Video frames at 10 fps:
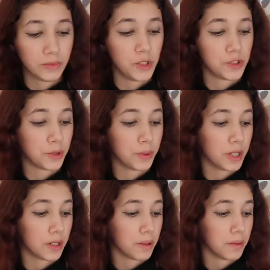You still
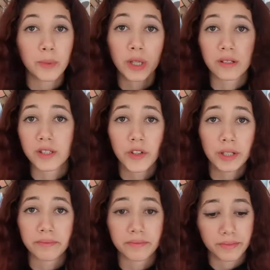work? It's fine.